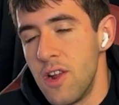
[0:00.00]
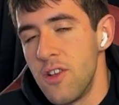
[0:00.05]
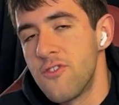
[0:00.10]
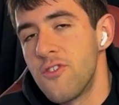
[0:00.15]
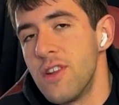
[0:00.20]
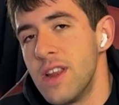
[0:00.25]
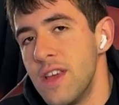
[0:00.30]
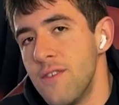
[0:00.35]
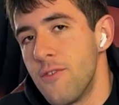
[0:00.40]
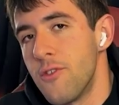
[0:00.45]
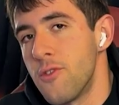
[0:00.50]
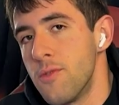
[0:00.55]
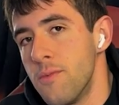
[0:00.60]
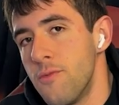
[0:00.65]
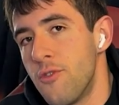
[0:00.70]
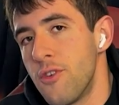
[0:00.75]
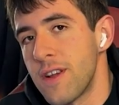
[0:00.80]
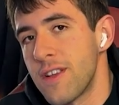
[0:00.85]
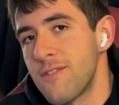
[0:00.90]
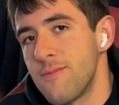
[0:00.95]
and also leave room
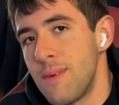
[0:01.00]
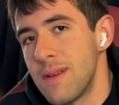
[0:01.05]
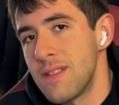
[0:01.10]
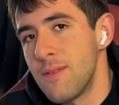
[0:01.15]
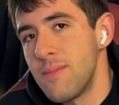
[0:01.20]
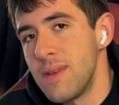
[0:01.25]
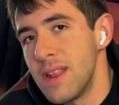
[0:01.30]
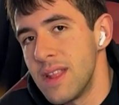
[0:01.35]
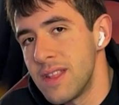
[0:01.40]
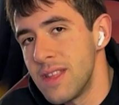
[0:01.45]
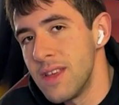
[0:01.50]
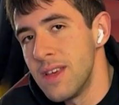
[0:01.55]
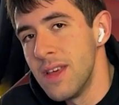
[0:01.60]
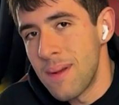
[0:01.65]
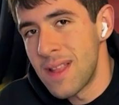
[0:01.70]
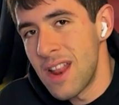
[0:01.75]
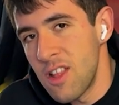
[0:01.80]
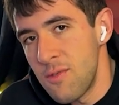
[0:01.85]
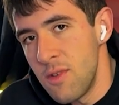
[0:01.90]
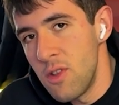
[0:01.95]
for expandability.
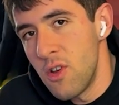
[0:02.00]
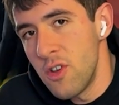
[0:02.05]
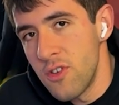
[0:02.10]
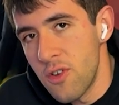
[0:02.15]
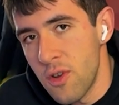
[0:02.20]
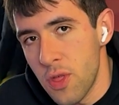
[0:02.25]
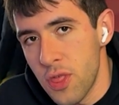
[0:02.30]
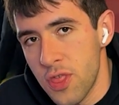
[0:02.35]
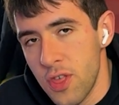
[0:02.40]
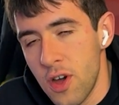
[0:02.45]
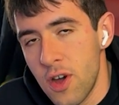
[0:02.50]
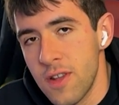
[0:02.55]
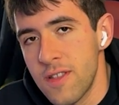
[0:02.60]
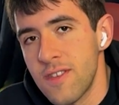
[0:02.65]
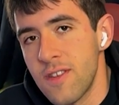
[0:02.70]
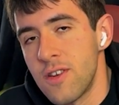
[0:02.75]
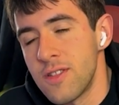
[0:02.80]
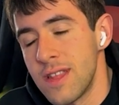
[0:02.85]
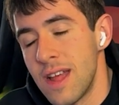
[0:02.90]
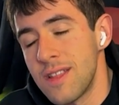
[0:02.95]
But let me know your
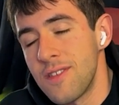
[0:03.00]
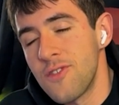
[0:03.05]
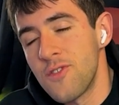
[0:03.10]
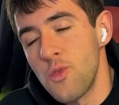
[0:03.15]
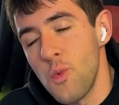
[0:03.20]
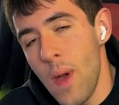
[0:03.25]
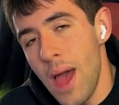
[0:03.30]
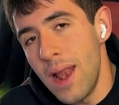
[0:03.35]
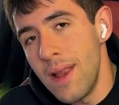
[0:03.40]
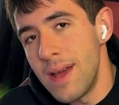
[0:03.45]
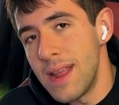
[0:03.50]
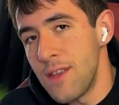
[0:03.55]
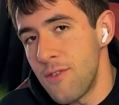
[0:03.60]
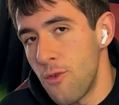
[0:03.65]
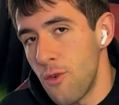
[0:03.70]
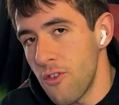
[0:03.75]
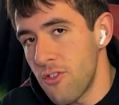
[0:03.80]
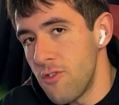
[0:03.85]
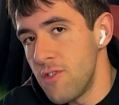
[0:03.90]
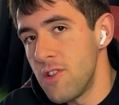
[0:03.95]
thoughts on that as well. And if
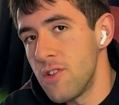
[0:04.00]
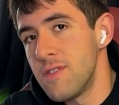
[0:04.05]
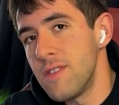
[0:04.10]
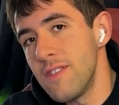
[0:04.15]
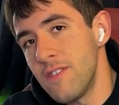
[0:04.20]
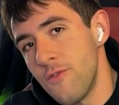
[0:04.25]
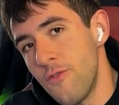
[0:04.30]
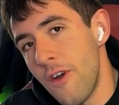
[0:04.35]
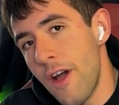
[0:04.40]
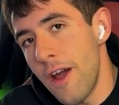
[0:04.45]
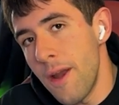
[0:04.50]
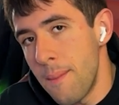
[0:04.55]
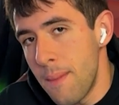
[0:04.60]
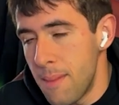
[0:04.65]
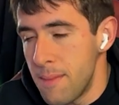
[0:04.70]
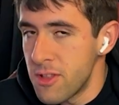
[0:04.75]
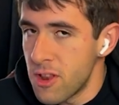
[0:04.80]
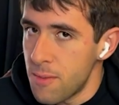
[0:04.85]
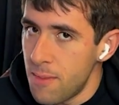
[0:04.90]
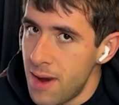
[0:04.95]
you watched the video this far,
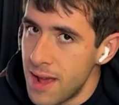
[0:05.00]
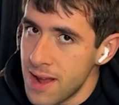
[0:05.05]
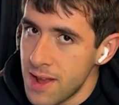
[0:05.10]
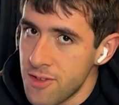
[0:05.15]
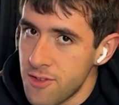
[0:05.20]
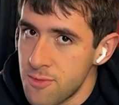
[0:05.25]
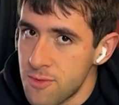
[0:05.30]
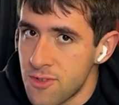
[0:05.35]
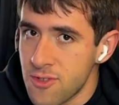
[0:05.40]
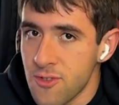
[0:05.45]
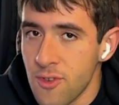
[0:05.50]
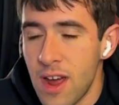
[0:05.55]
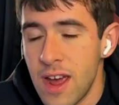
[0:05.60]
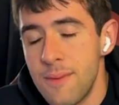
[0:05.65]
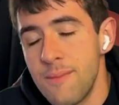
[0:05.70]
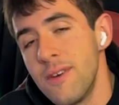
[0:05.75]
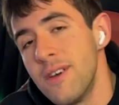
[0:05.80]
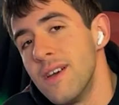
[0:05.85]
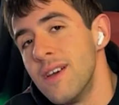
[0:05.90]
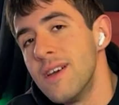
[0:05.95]
maybe drop a like and
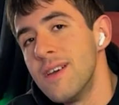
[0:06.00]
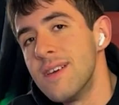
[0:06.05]
subscribe.